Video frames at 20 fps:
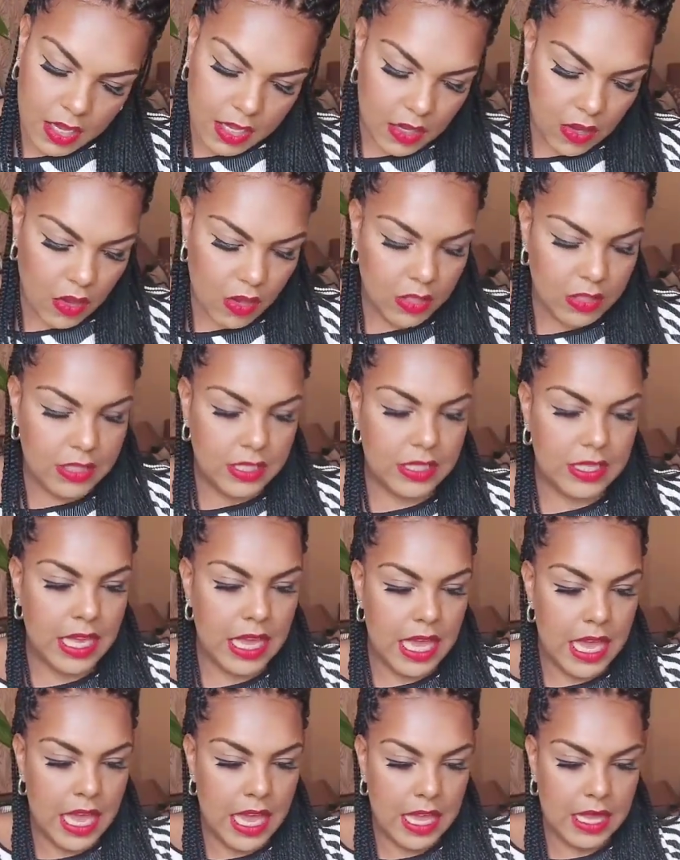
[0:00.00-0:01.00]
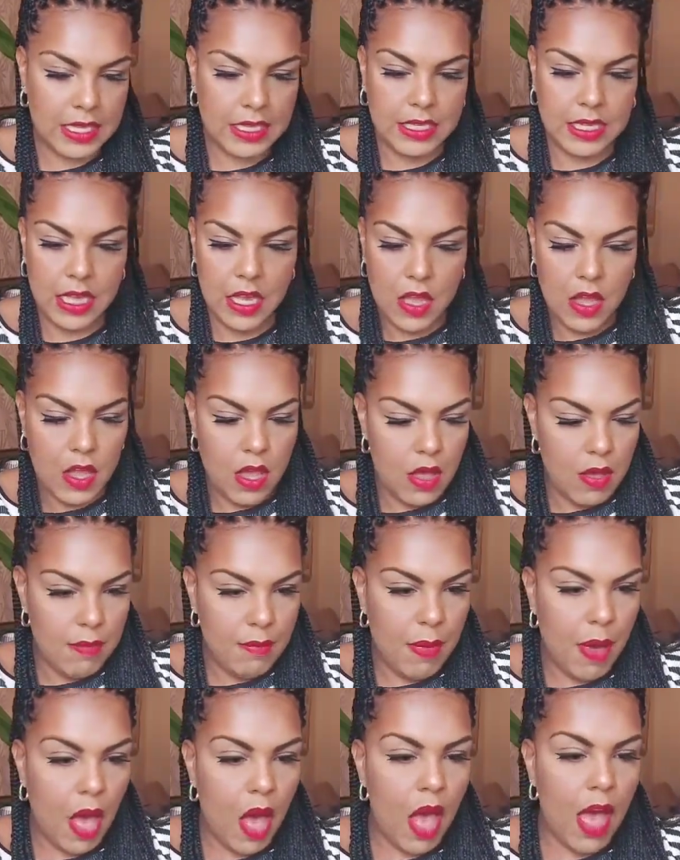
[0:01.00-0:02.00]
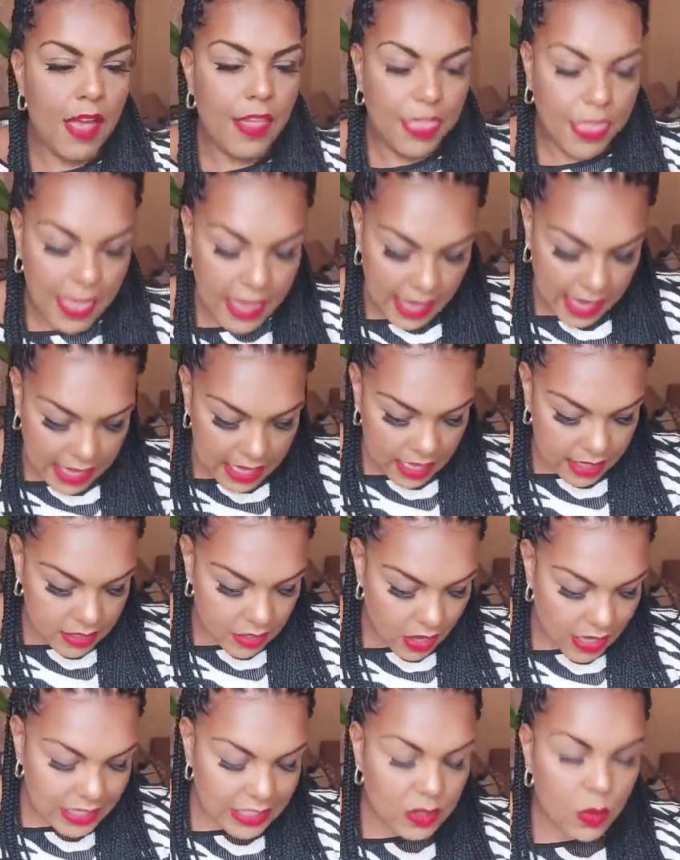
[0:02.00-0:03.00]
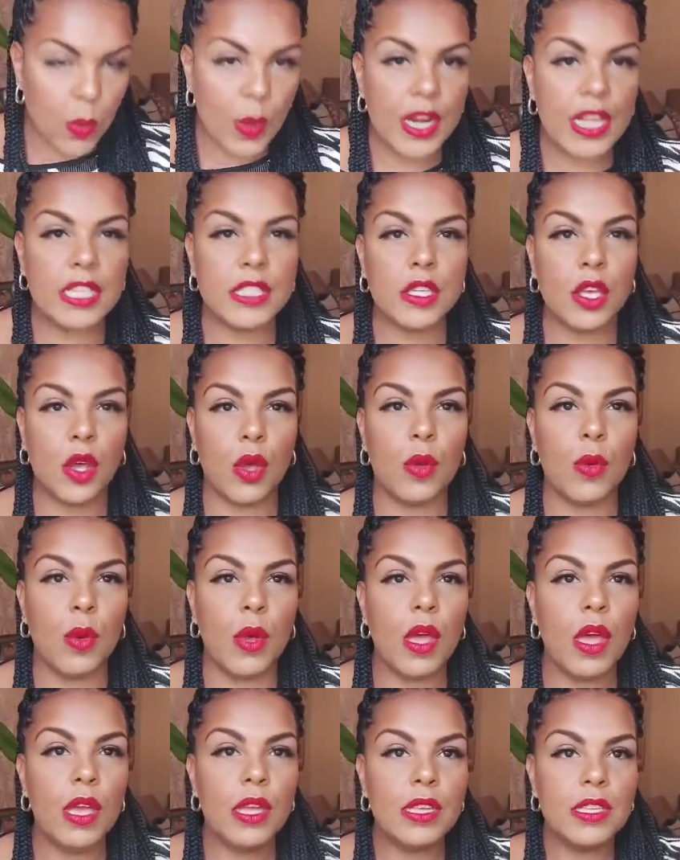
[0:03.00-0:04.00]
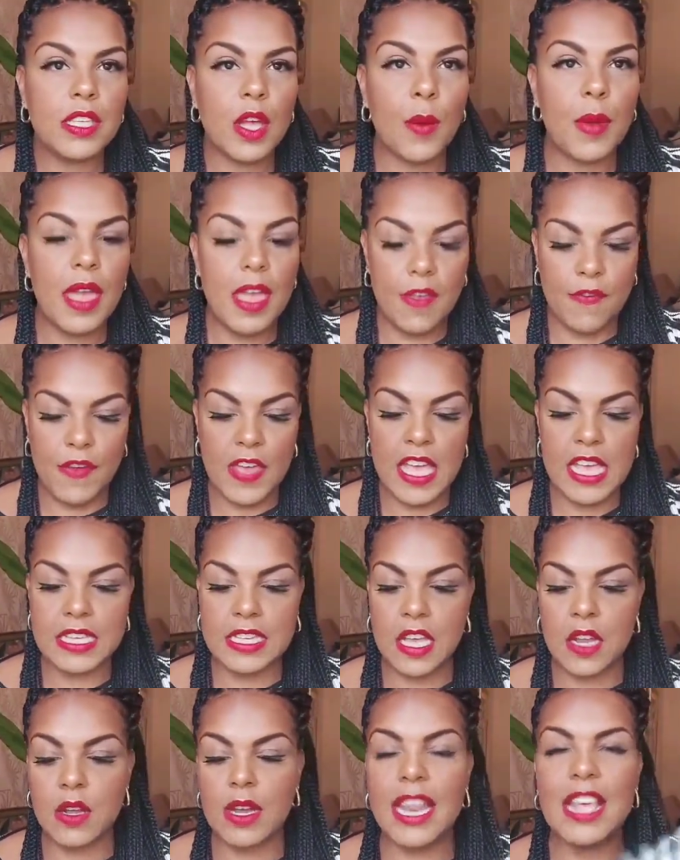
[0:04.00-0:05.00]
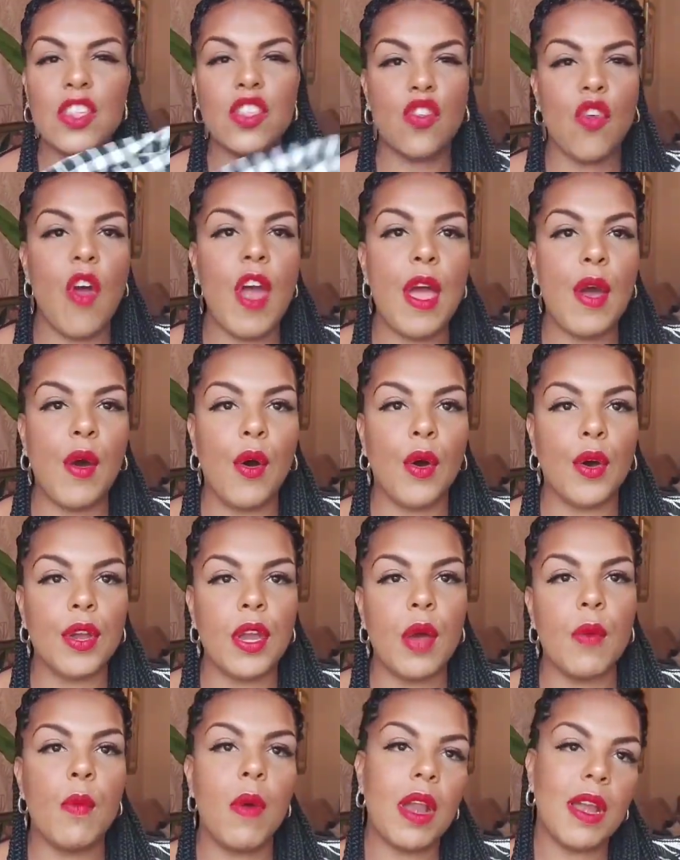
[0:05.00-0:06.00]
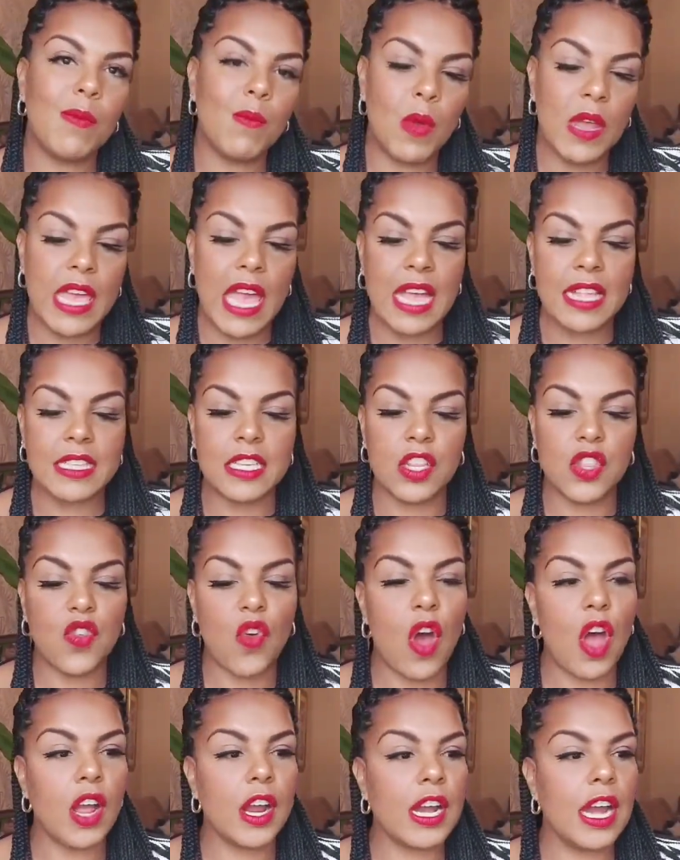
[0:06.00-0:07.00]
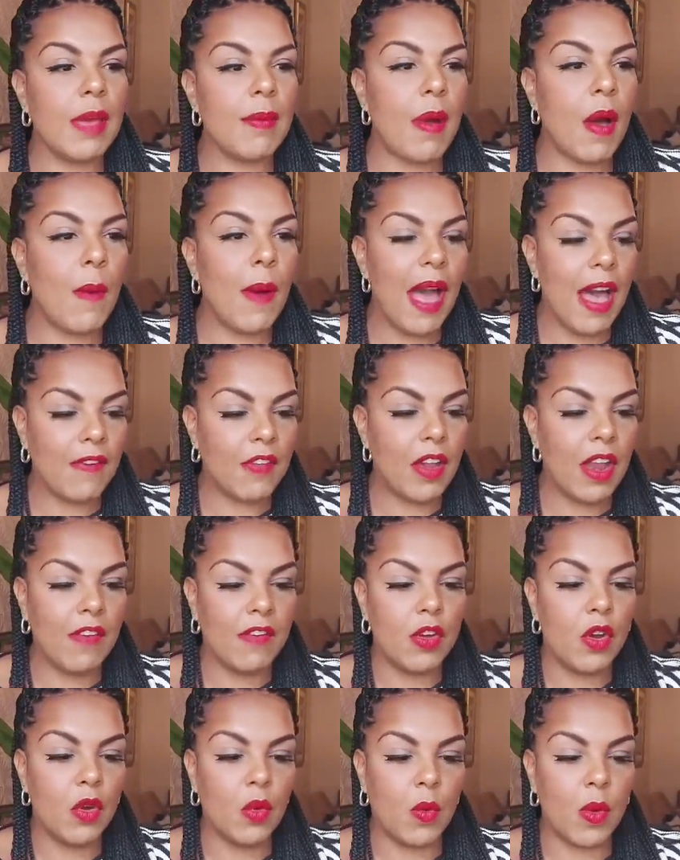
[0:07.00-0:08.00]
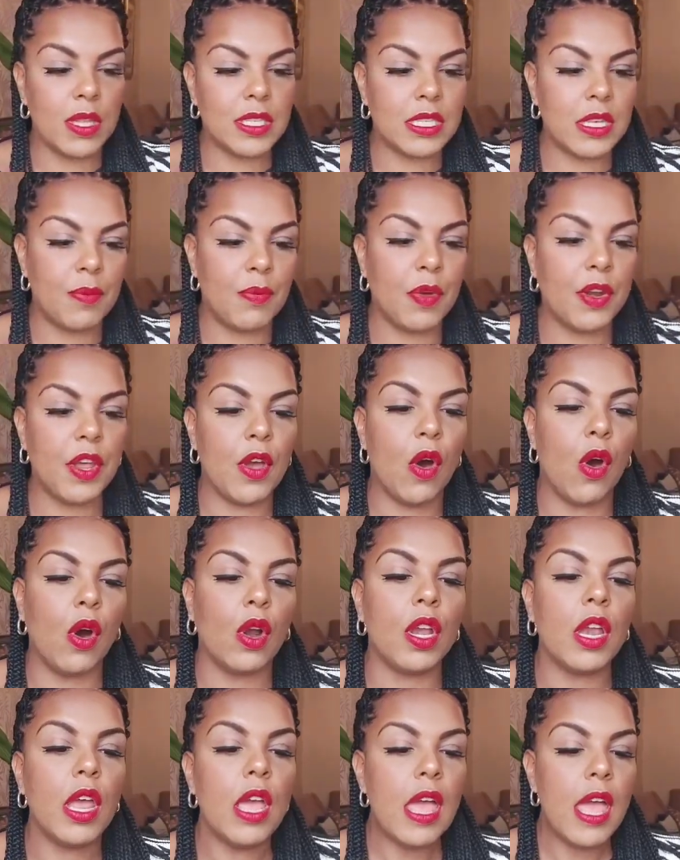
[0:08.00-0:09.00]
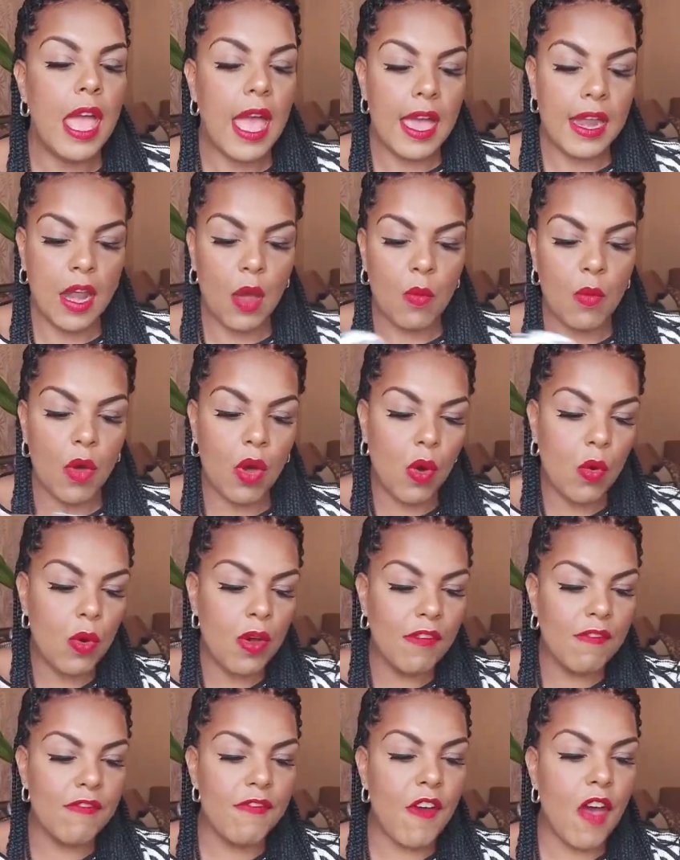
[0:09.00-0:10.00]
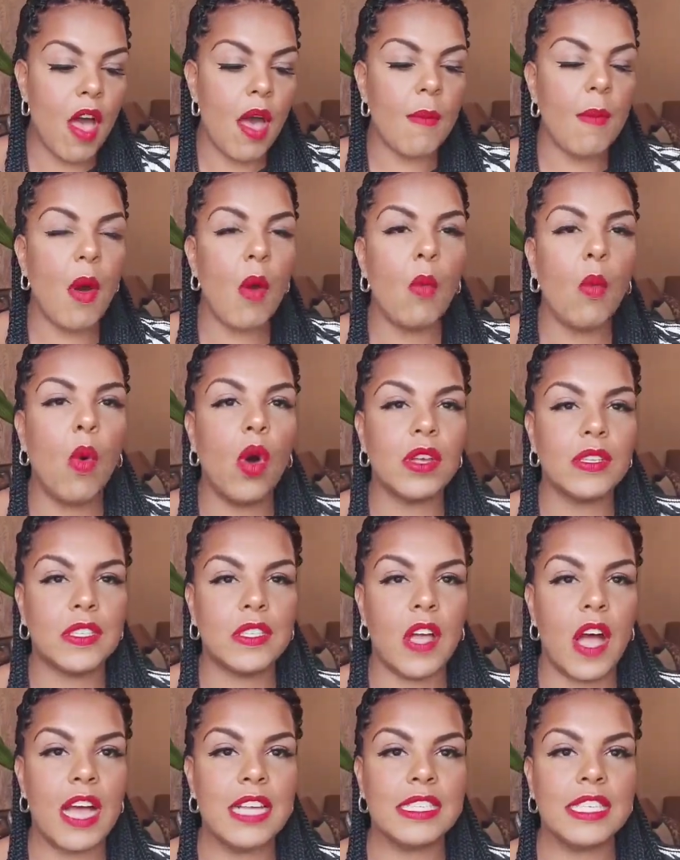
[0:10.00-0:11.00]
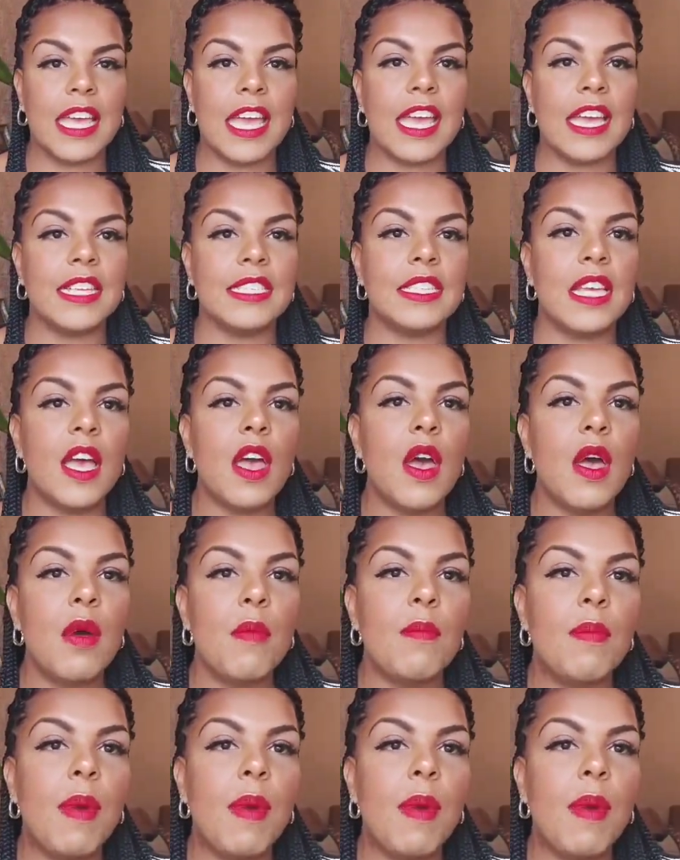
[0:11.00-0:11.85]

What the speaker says: I can't see it, but I think it's a size 22. So if it isn't, let's try it on. And when we get into the try on clip, I'll have another look once I put it on and I will confirm what size it is.